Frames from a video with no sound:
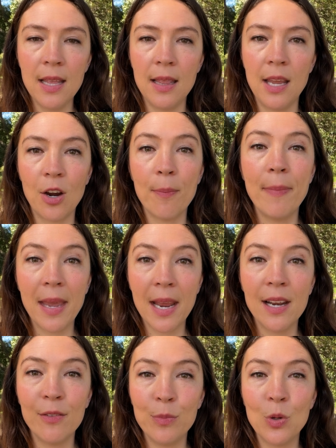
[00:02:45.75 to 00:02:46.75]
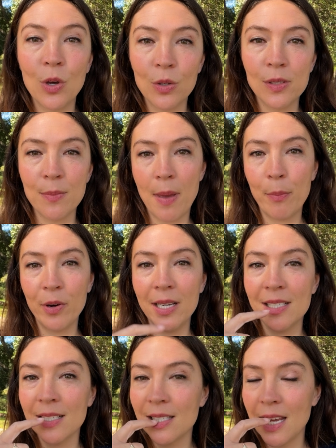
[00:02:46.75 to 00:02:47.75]
They are made of mucosal
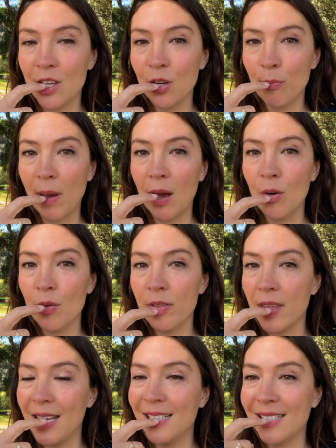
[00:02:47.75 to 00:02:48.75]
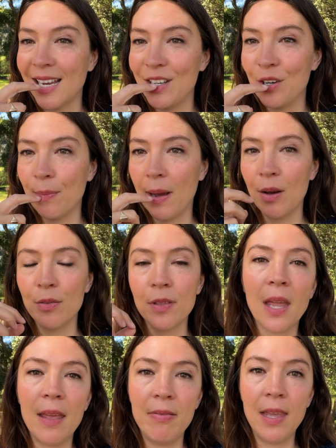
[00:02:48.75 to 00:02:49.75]
membrane, just like your mouth, inside your mouth.
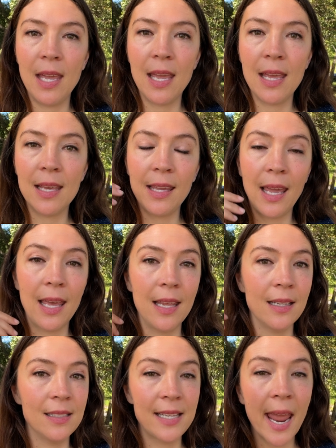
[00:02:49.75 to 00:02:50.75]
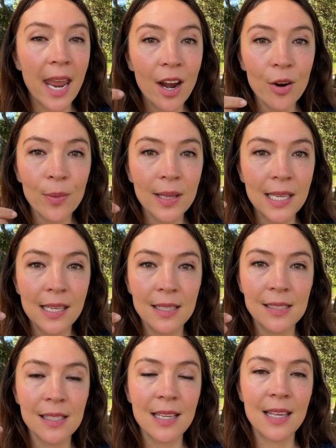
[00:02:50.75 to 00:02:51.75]
And they can tear really
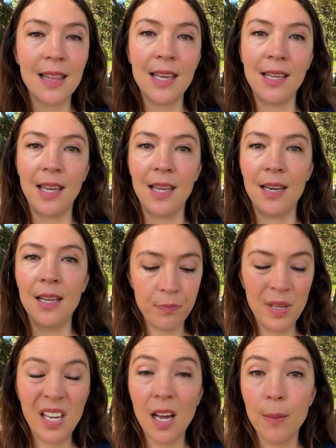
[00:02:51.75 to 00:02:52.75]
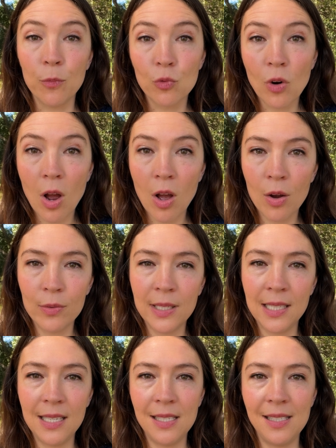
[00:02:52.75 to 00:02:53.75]
easily, they can become raw
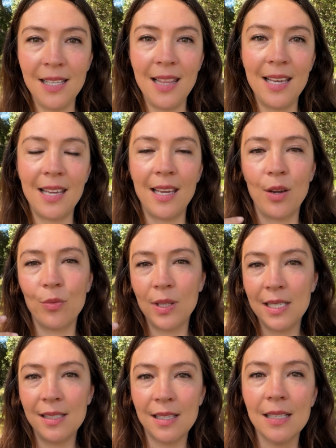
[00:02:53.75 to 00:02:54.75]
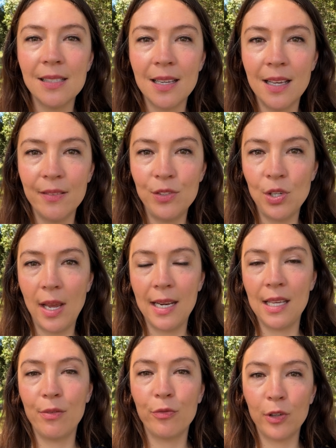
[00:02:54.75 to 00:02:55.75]
really easy, they can get really sensitive to
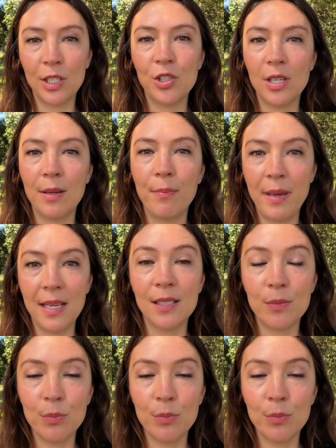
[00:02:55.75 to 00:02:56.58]
any friction-based